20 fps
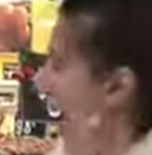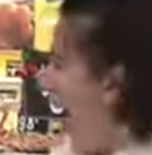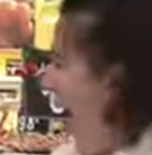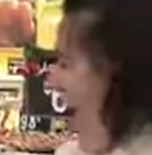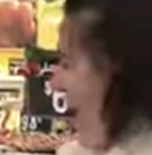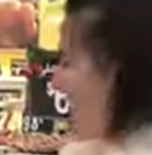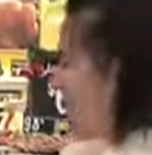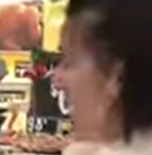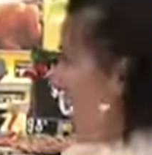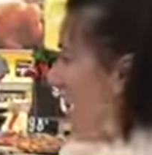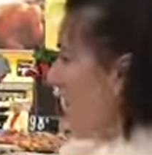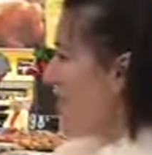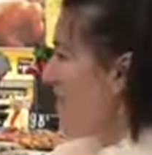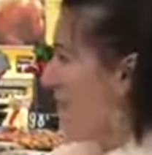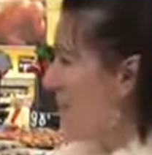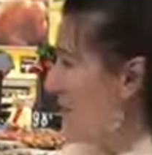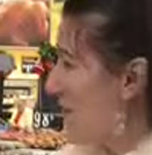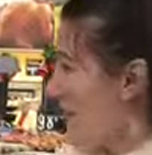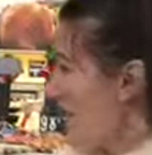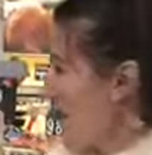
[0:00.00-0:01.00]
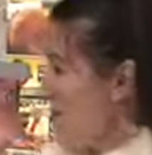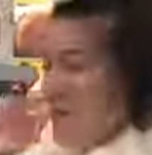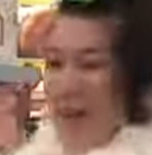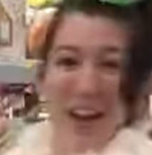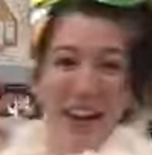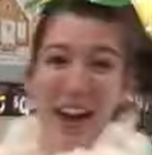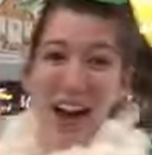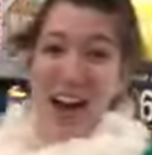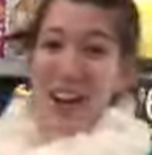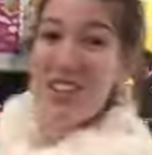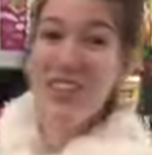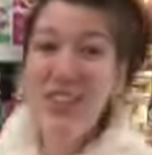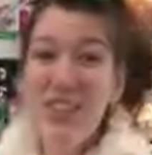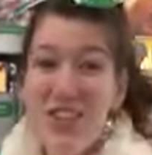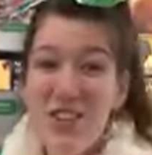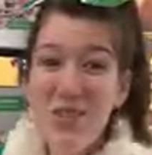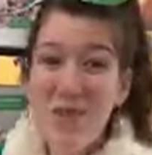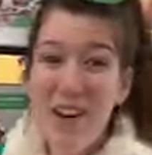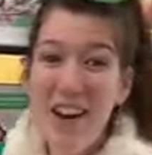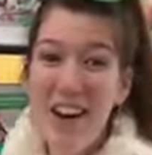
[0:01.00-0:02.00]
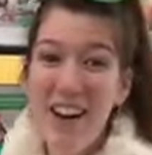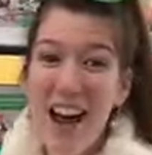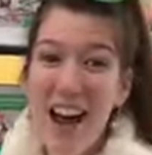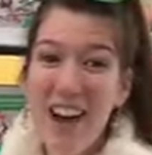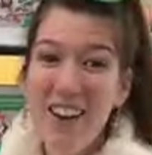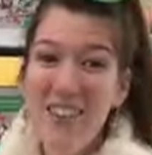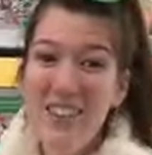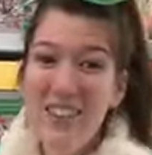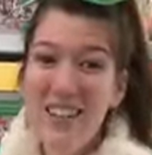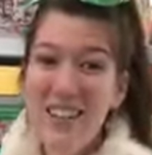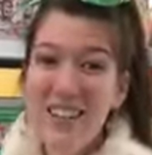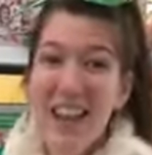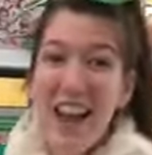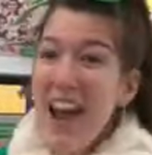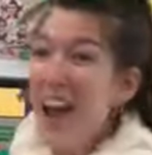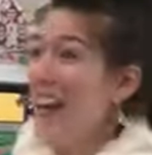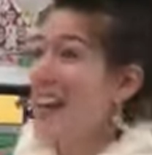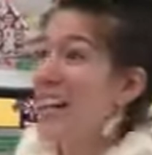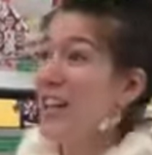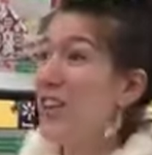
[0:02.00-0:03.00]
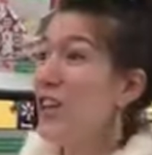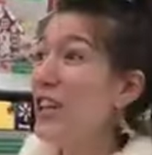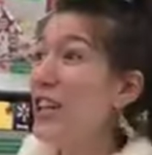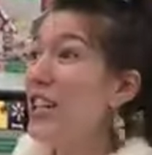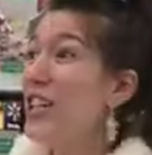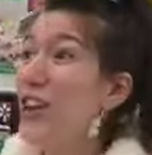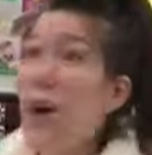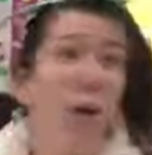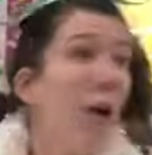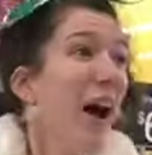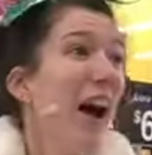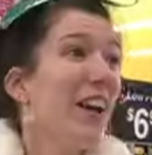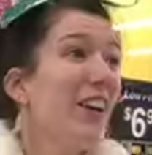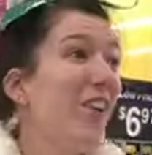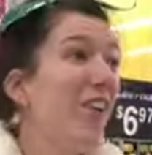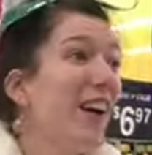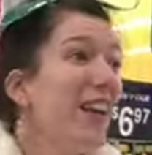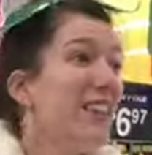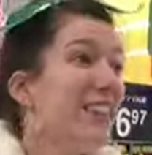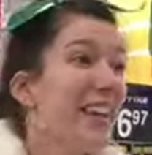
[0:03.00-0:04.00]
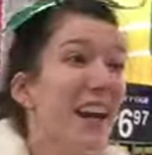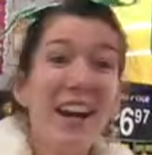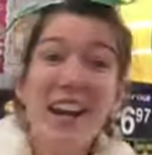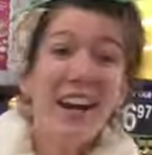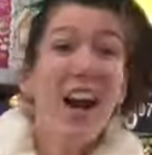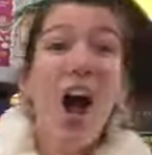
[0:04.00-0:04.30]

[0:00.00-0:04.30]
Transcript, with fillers: I thought maybe we could make gingerbread houses and eat cookie dough and go ice skating